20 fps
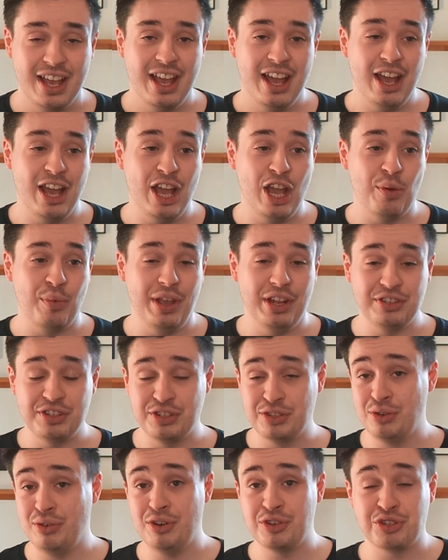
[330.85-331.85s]
Uh, we actually
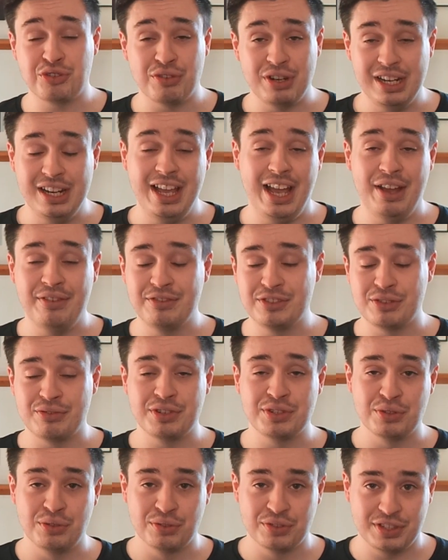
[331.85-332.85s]
saw Australia having to
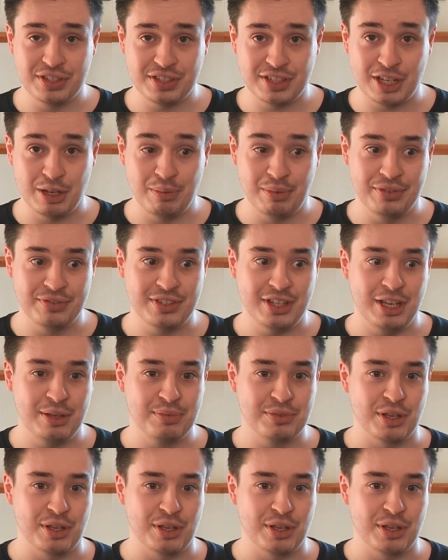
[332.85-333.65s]
resort to this a couple of times.